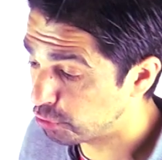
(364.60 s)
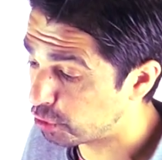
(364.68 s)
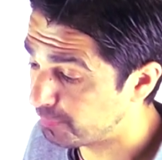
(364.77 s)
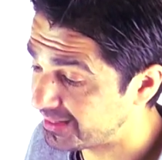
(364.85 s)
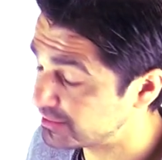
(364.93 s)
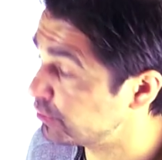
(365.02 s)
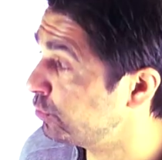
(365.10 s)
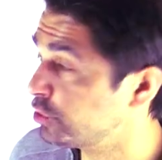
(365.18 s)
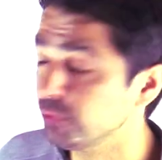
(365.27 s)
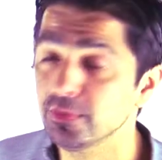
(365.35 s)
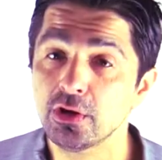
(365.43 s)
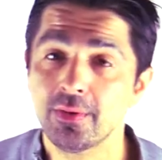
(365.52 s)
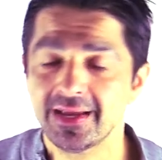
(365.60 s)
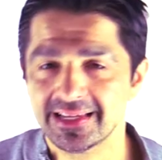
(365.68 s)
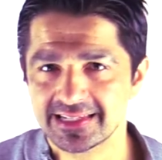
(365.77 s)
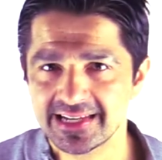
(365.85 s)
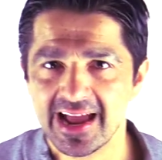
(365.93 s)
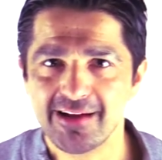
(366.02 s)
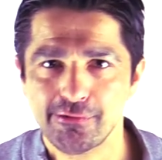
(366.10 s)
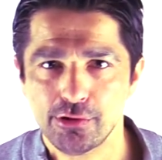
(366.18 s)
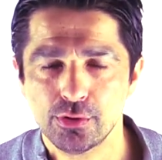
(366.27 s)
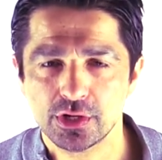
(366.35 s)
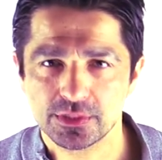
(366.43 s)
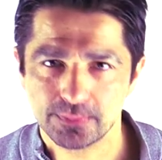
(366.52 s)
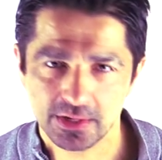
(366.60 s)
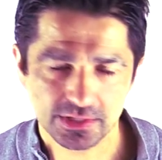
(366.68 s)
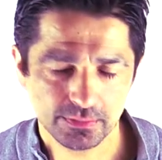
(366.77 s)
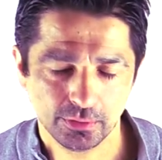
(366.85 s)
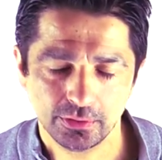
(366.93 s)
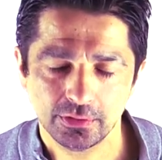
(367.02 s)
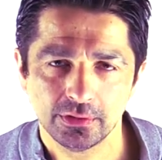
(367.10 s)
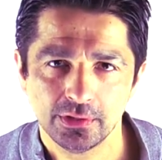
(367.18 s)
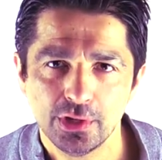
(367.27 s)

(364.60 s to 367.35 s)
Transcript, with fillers: roll better we should be going as narrow as possible?